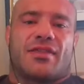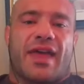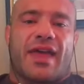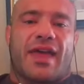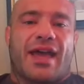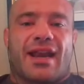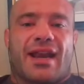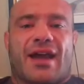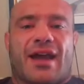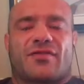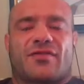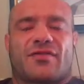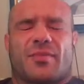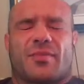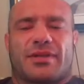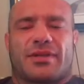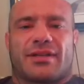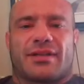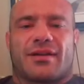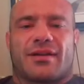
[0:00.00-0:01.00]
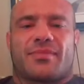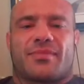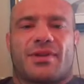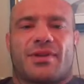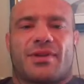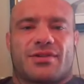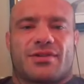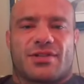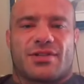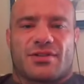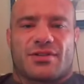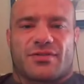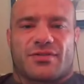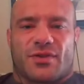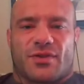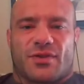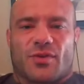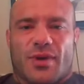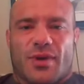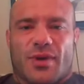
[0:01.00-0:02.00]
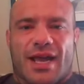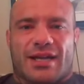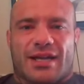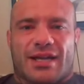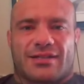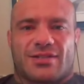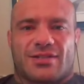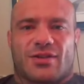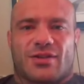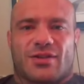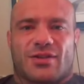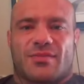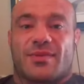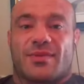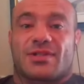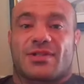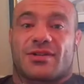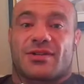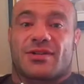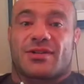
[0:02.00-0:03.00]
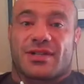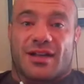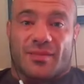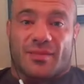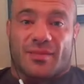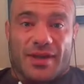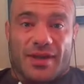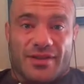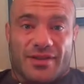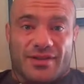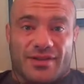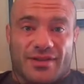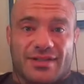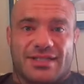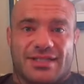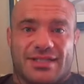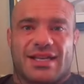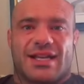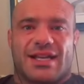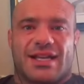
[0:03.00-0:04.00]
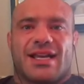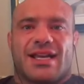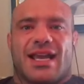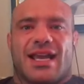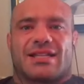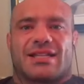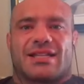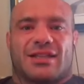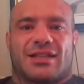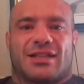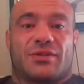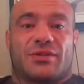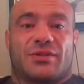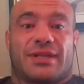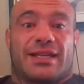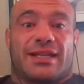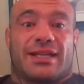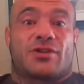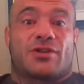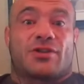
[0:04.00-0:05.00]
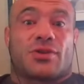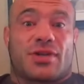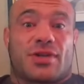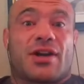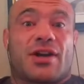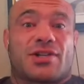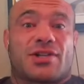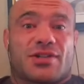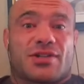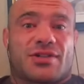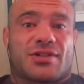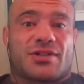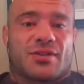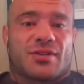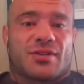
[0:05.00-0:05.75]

then, after building up years and years of your own practice, you can maybe start to help others. It's literally an introduction to the